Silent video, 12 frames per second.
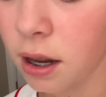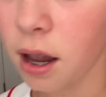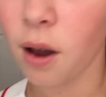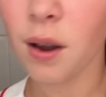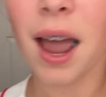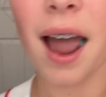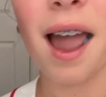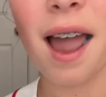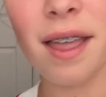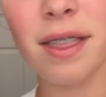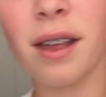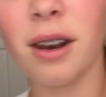Oh yeah,
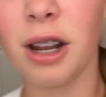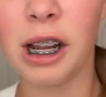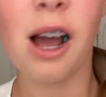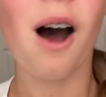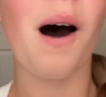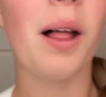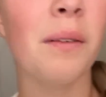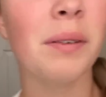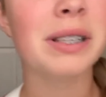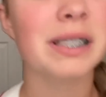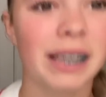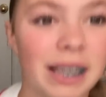and then all of
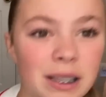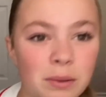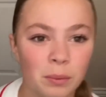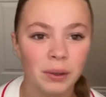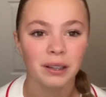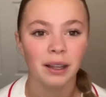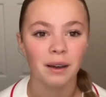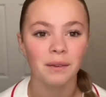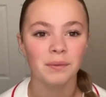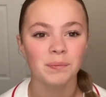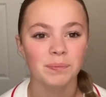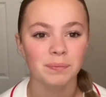us kids, we love
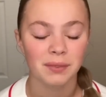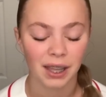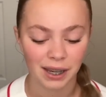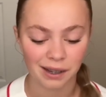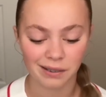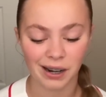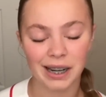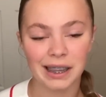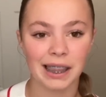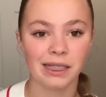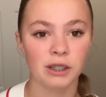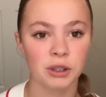like riding
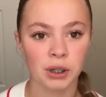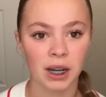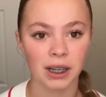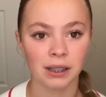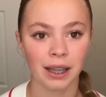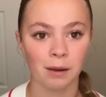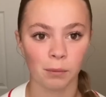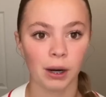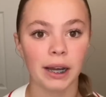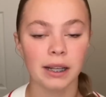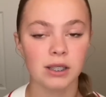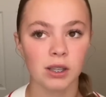like the truck like
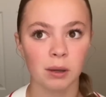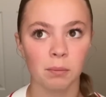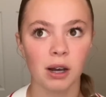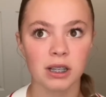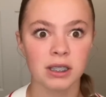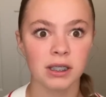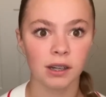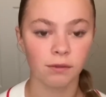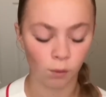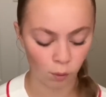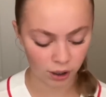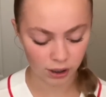brands. So, like Boston did
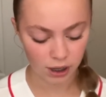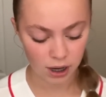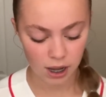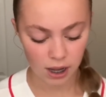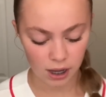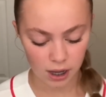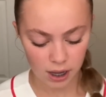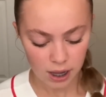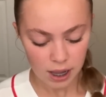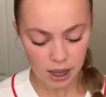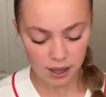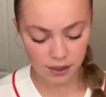Ford,
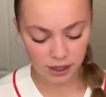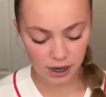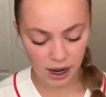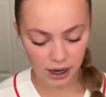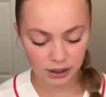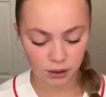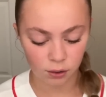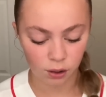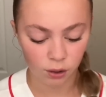and then I did